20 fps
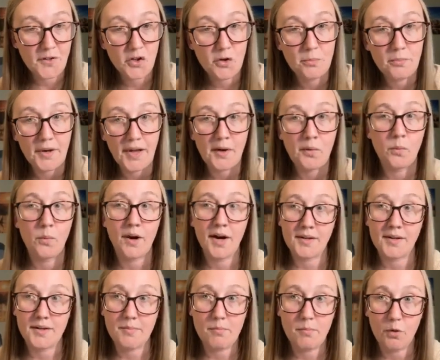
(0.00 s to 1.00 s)
you might
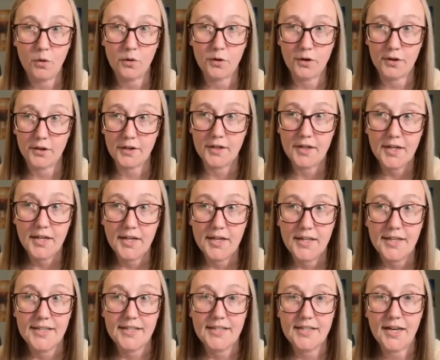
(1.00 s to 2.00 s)
want more
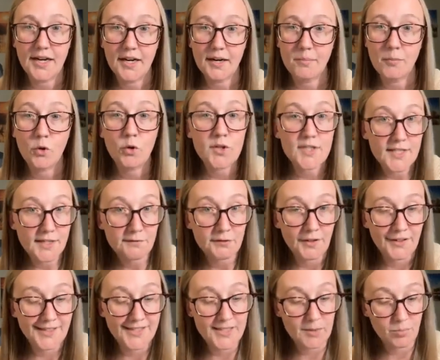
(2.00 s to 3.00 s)
or
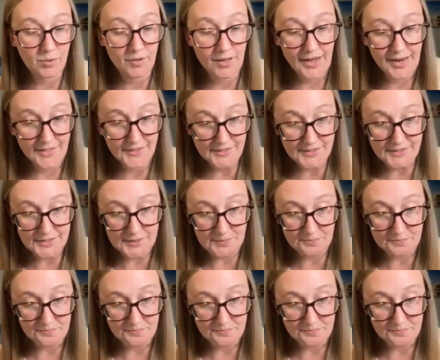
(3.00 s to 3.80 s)
different supplies.